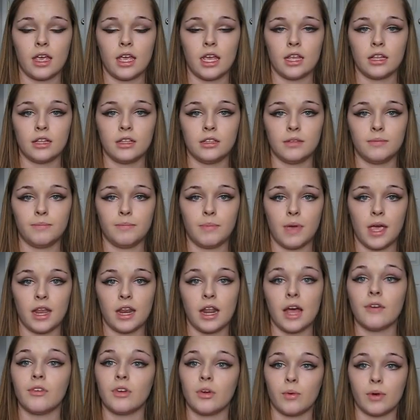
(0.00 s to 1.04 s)
it made
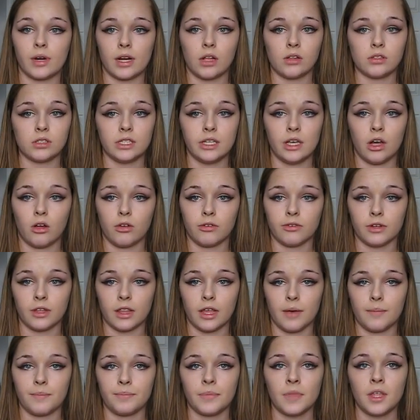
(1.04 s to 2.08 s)
everyone else yell for
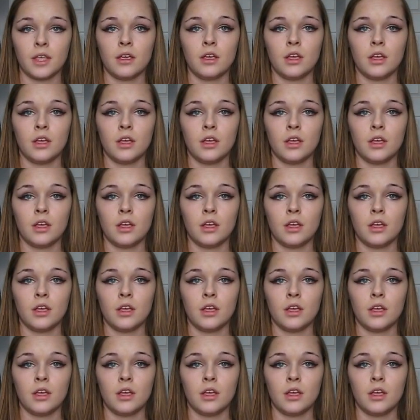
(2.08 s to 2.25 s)
them.